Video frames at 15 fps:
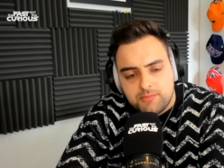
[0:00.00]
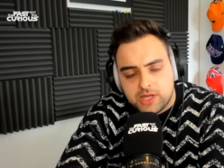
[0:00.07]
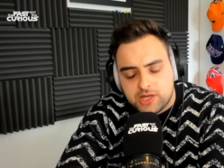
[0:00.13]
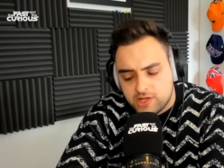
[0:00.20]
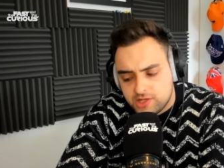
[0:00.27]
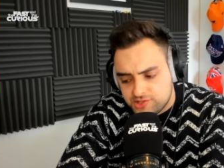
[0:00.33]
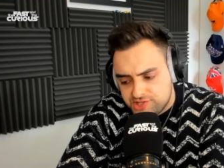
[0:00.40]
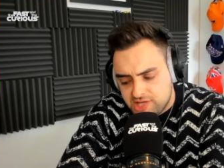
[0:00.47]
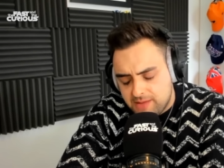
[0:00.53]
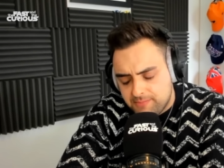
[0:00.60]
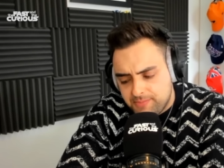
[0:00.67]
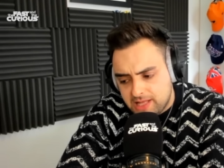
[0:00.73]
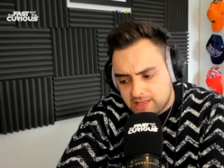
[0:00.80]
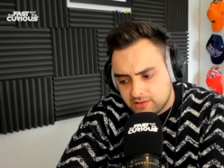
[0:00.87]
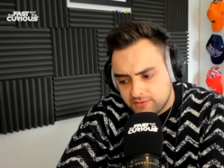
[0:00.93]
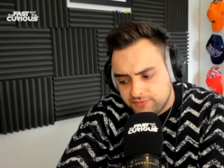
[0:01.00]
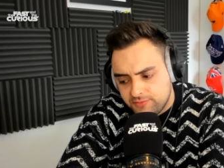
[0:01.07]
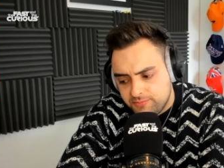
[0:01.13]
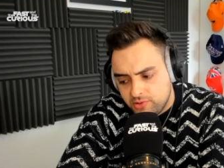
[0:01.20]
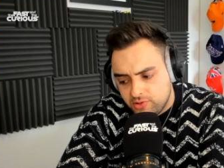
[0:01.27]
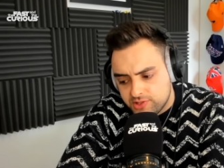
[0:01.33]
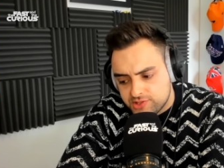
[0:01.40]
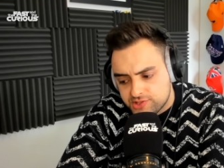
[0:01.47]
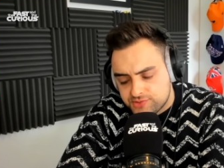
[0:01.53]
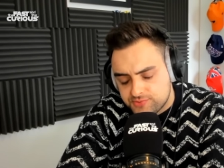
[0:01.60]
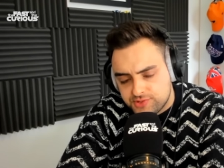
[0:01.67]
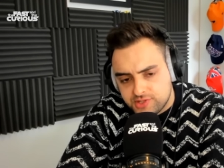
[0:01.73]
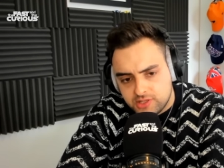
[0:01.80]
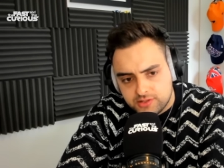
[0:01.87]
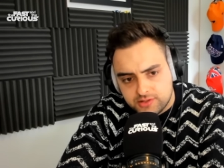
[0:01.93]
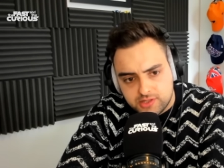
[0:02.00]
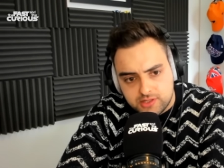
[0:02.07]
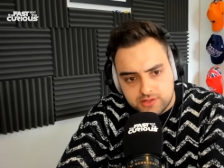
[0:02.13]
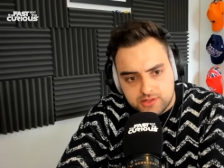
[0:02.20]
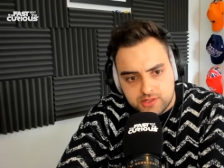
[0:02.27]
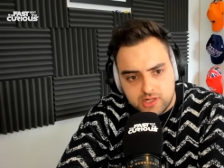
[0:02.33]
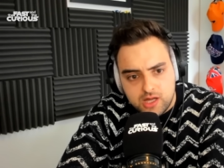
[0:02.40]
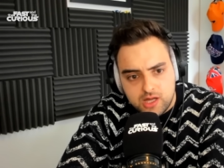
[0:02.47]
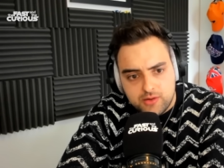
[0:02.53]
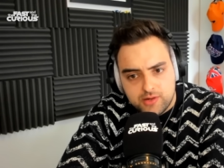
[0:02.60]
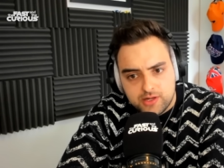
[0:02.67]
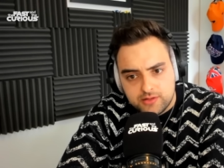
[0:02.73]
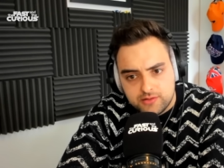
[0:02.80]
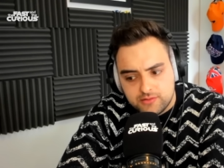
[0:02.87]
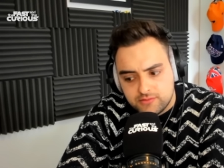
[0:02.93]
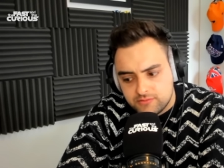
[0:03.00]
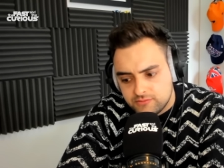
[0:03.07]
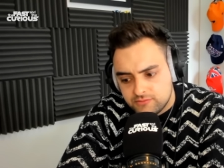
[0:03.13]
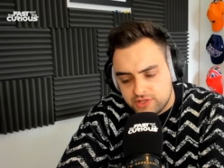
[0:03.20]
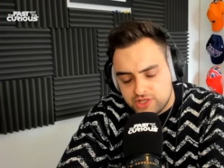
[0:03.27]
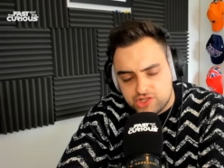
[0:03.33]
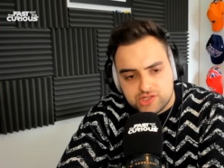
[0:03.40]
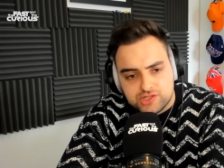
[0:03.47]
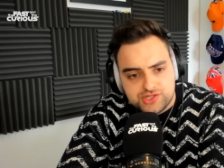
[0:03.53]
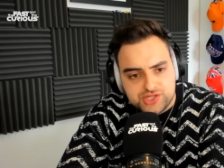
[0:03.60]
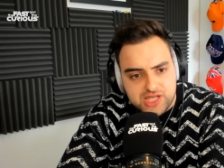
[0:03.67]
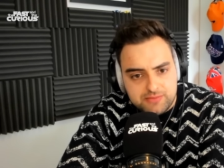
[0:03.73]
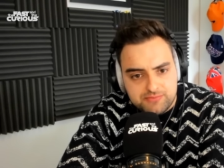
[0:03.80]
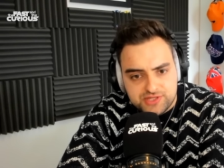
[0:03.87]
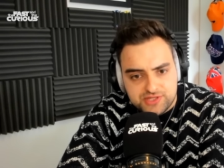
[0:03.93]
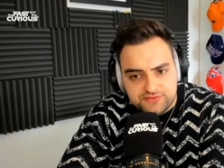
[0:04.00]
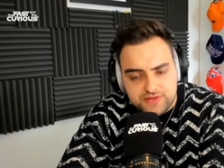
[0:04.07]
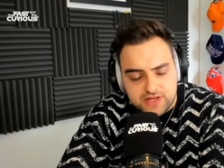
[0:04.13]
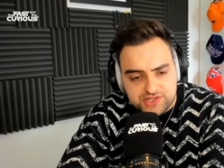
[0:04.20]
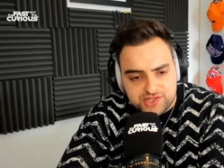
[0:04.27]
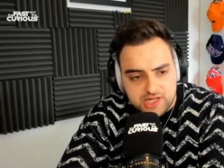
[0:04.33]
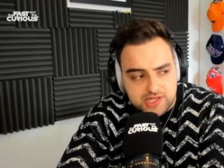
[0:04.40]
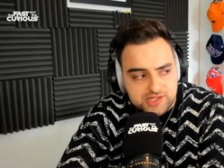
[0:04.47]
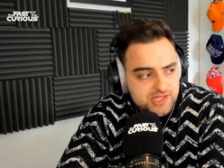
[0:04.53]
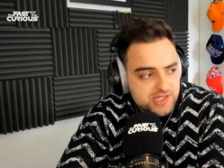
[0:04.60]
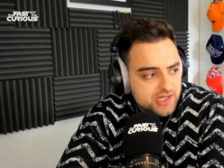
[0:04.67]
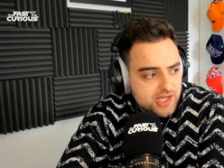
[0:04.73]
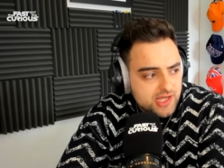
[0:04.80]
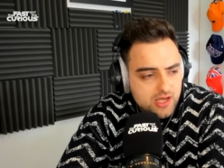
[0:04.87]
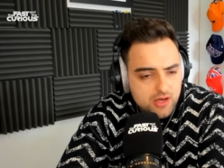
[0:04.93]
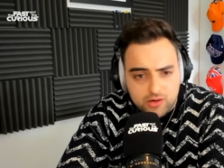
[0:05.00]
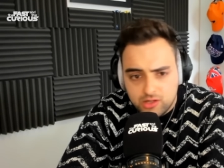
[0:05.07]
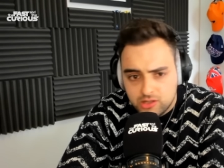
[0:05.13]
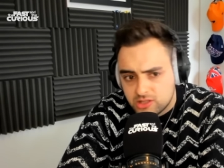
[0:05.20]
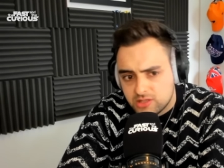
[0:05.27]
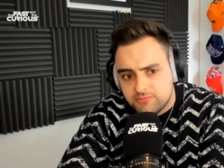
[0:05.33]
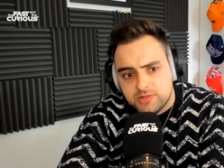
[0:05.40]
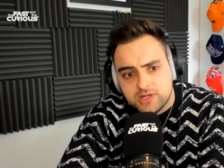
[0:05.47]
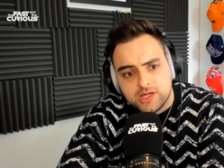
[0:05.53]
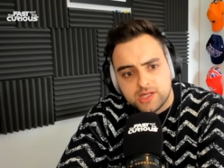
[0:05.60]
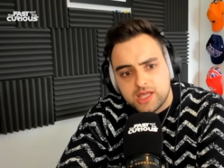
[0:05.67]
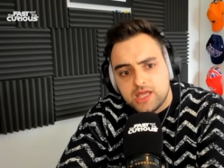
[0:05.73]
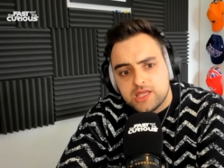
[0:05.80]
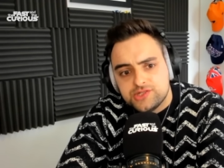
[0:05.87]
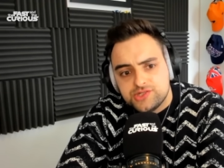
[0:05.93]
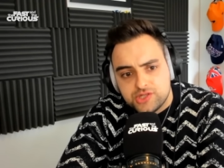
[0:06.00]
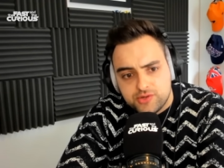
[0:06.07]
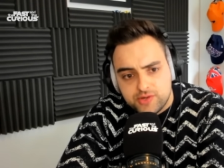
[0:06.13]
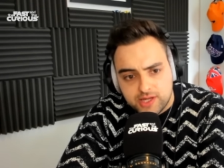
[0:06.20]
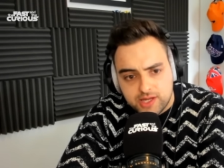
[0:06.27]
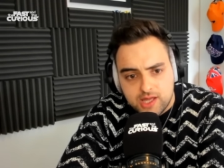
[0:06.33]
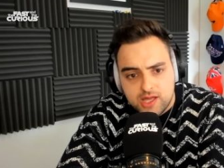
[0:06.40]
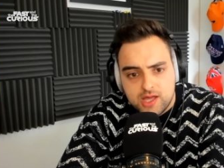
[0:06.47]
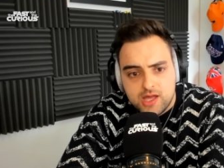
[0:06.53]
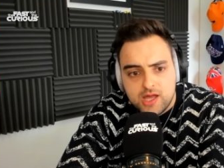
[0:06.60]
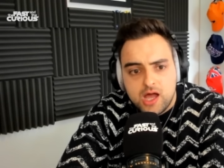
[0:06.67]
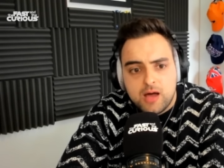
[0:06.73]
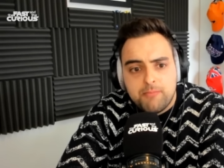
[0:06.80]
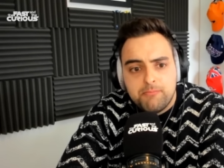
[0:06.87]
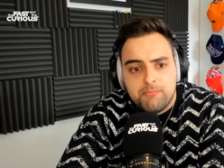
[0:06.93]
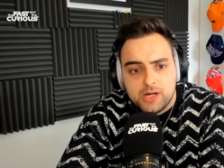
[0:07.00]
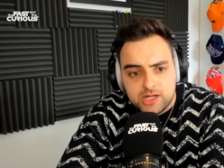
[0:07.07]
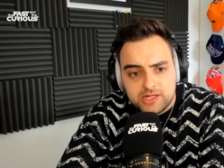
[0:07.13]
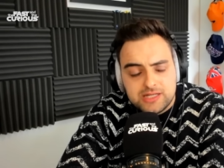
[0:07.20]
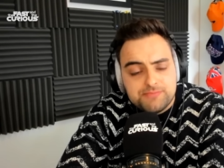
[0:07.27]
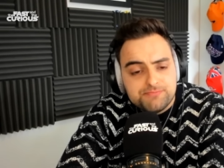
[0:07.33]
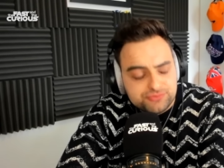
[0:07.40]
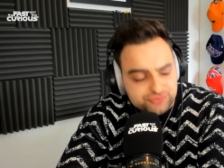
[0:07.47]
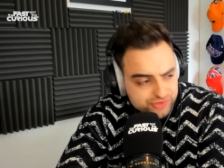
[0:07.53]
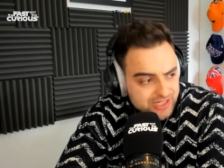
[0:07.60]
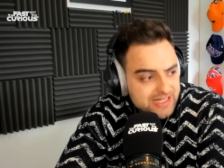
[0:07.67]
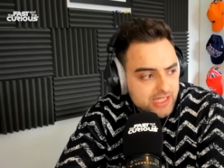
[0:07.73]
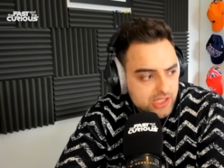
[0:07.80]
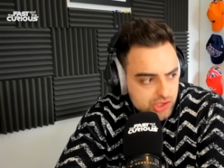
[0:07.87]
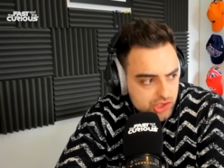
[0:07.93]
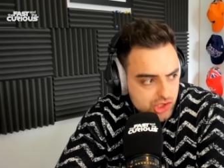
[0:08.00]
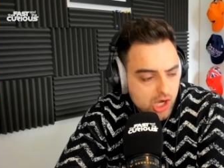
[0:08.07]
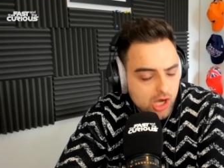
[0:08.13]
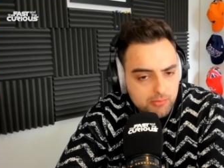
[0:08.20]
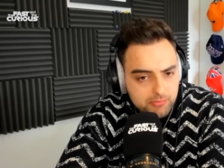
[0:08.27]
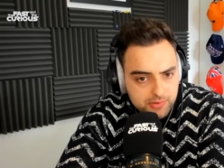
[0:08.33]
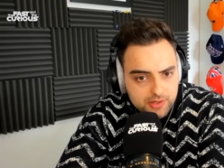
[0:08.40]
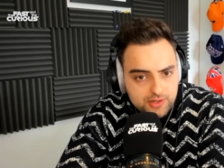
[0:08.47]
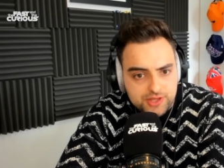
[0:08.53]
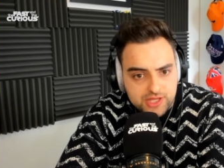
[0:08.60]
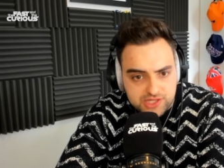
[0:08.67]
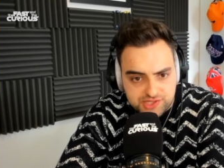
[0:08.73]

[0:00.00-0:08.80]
Because that battle for points with the the, the lower region teams is fascinating. Nico Hulkenberg is doing a bloody brilliant job this